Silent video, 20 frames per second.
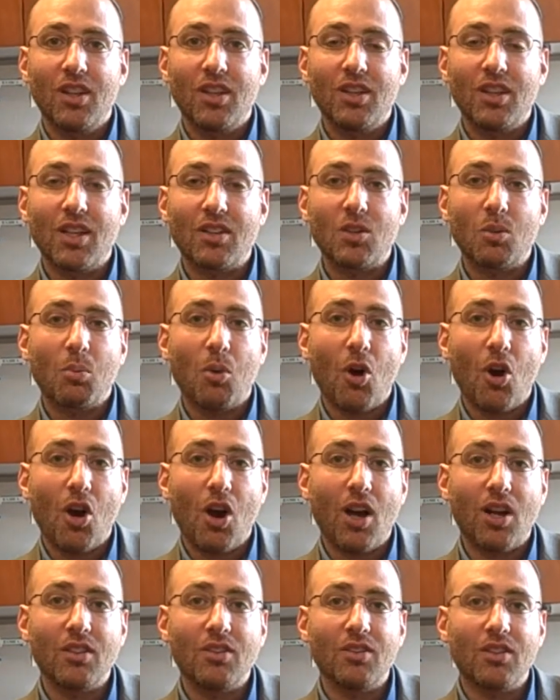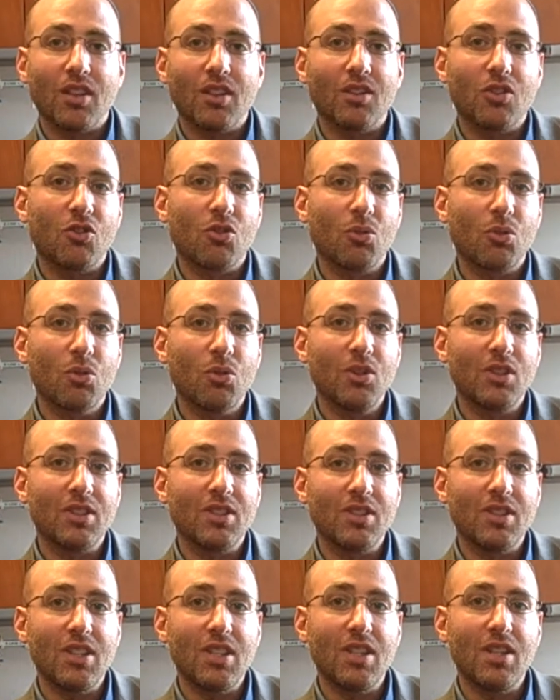Yet to pause and to truly
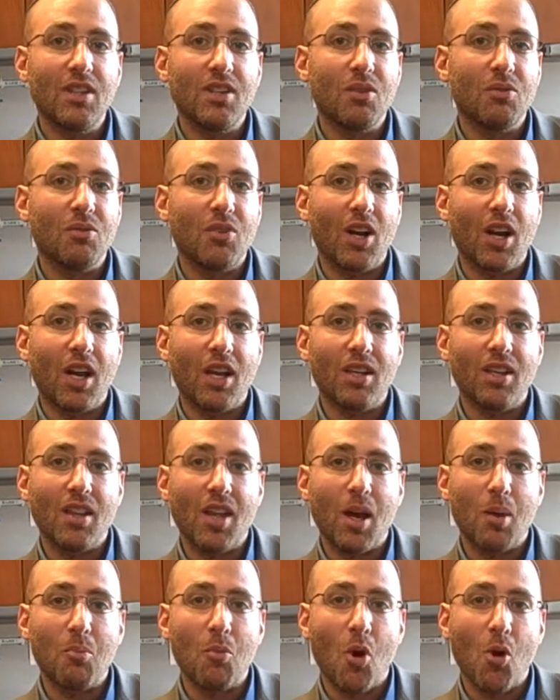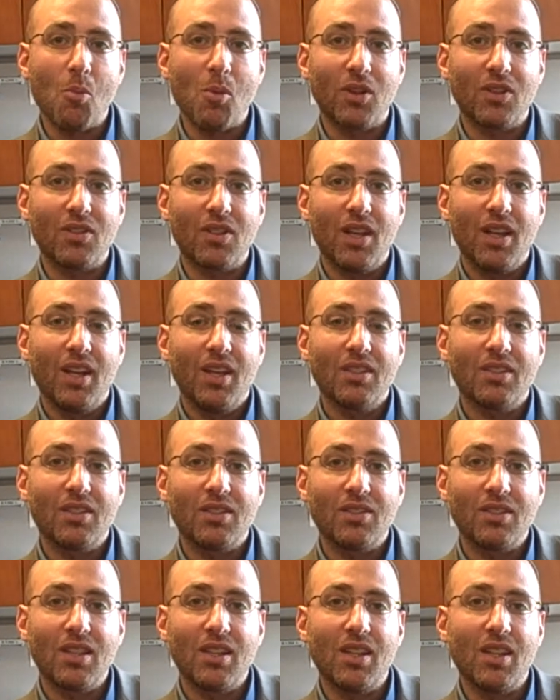see the divine in that moment, to
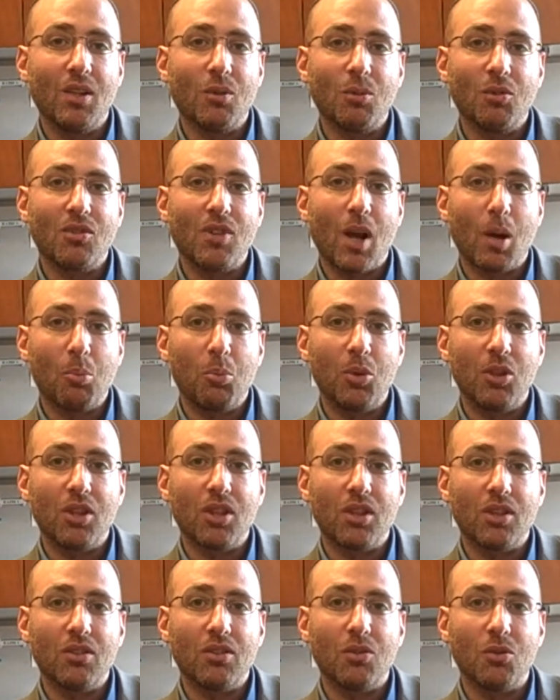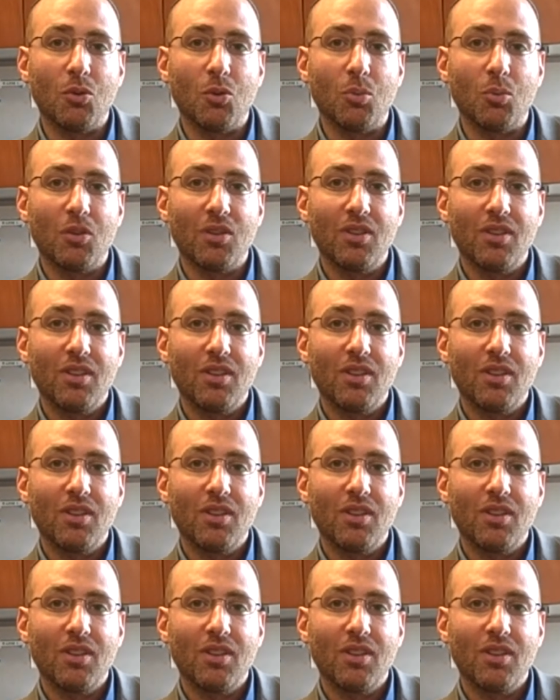see that it was not being consumed.